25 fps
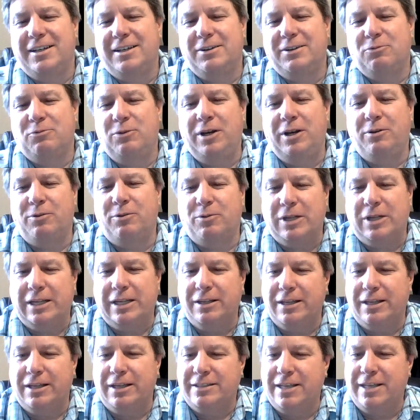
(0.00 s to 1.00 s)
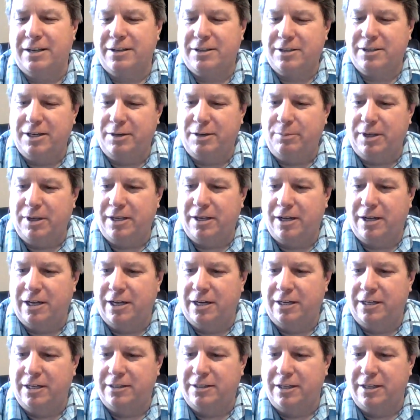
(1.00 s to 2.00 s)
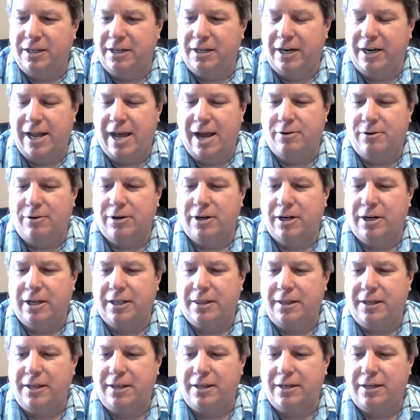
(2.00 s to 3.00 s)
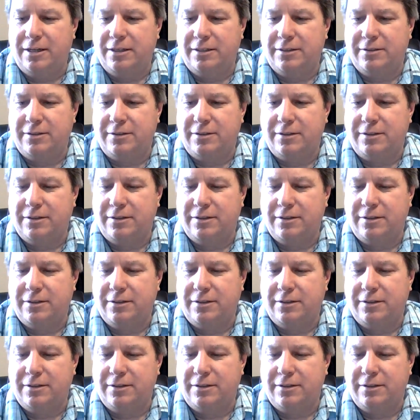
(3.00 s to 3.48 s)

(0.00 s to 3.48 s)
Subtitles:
What is that going to be on in an hour? I think it is.